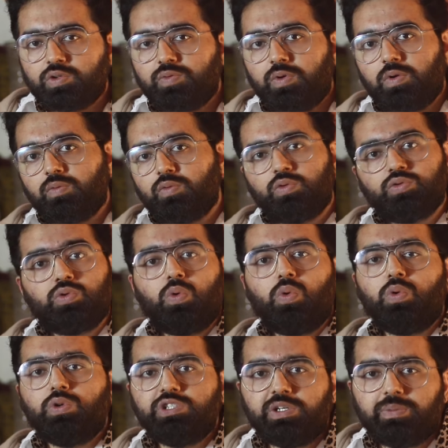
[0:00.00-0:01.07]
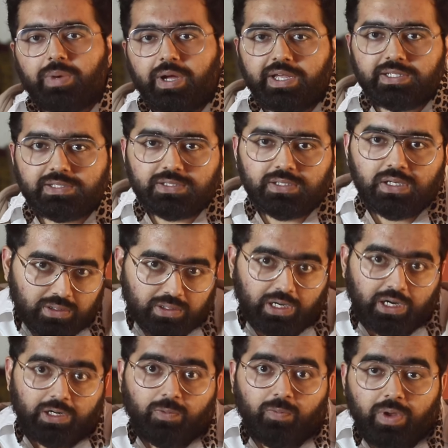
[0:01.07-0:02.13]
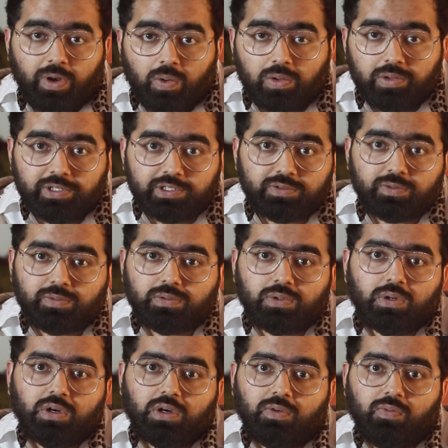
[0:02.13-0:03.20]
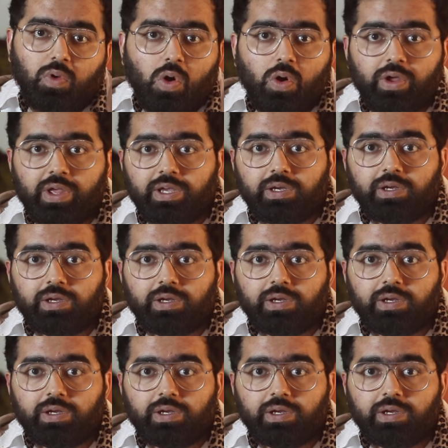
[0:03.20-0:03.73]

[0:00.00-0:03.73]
is one of those OG mics that when all this vlogging